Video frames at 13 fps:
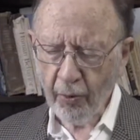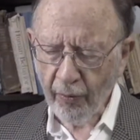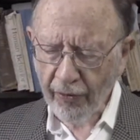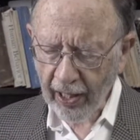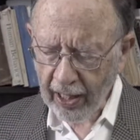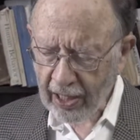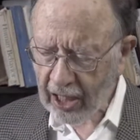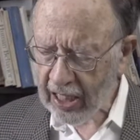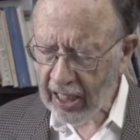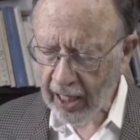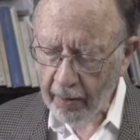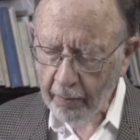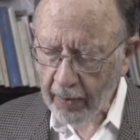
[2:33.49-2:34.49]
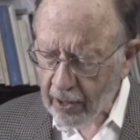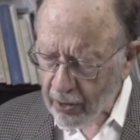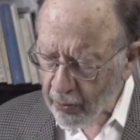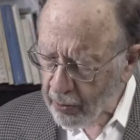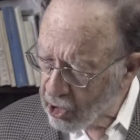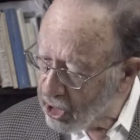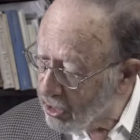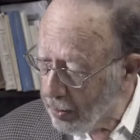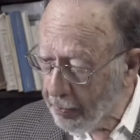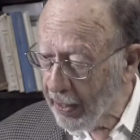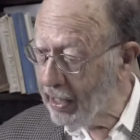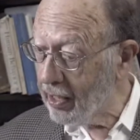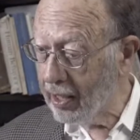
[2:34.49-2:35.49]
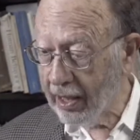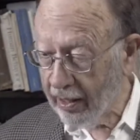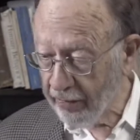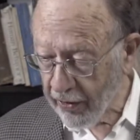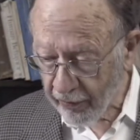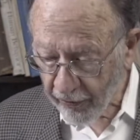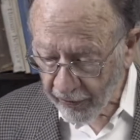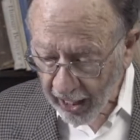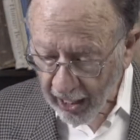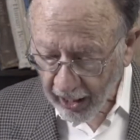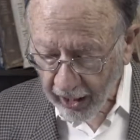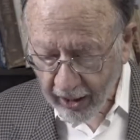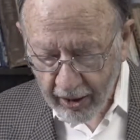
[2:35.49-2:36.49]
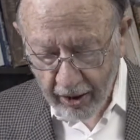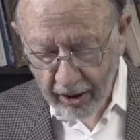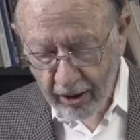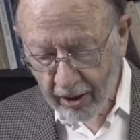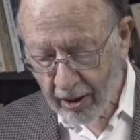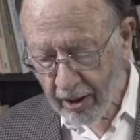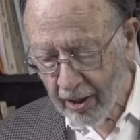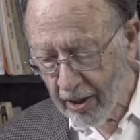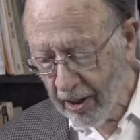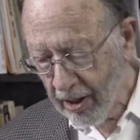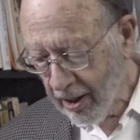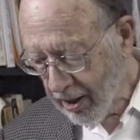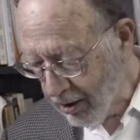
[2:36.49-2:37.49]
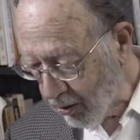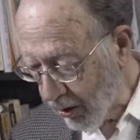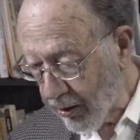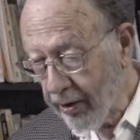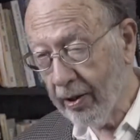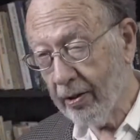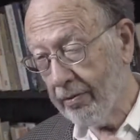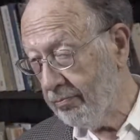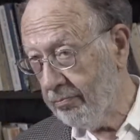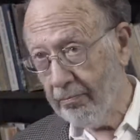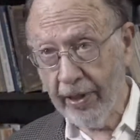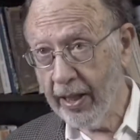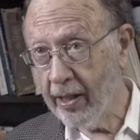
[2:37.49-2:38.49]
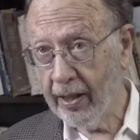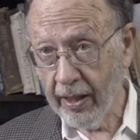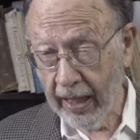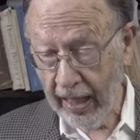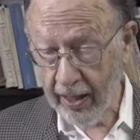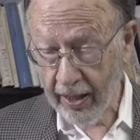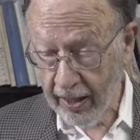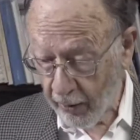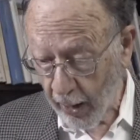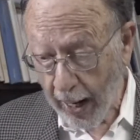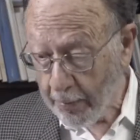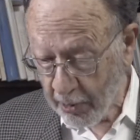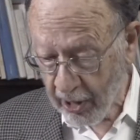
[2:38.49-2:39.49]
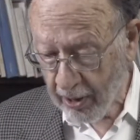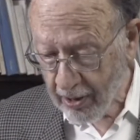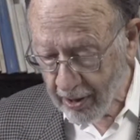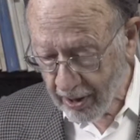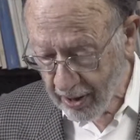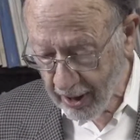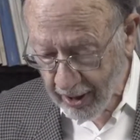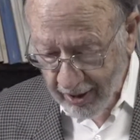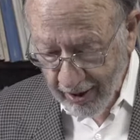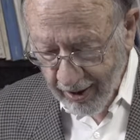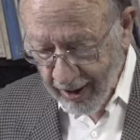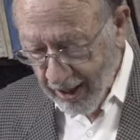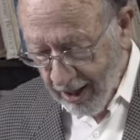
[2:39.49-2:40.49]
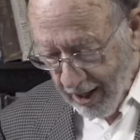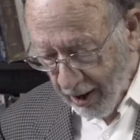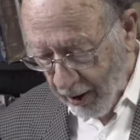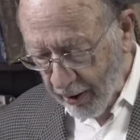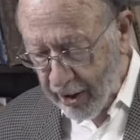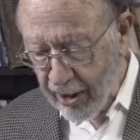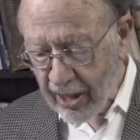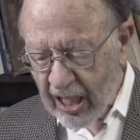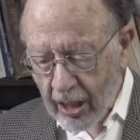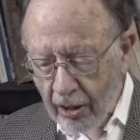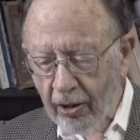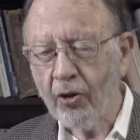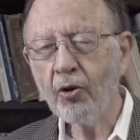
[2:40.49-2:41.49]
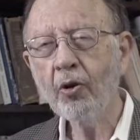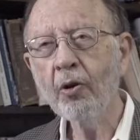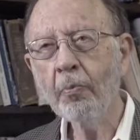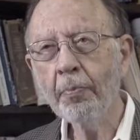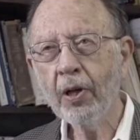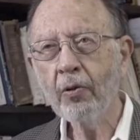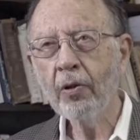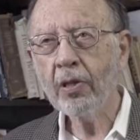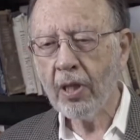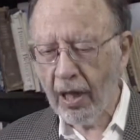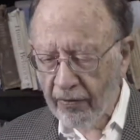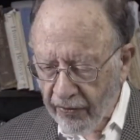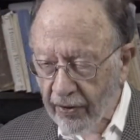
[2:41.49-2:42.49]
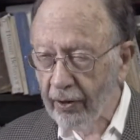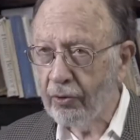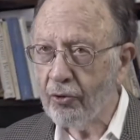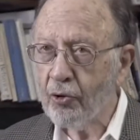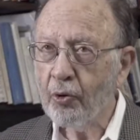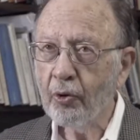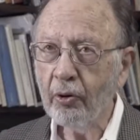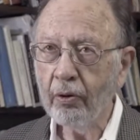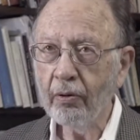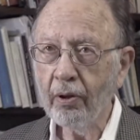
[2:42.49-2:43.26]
reflects statements which, independently of the facts or their absence, are considered true because they feel true.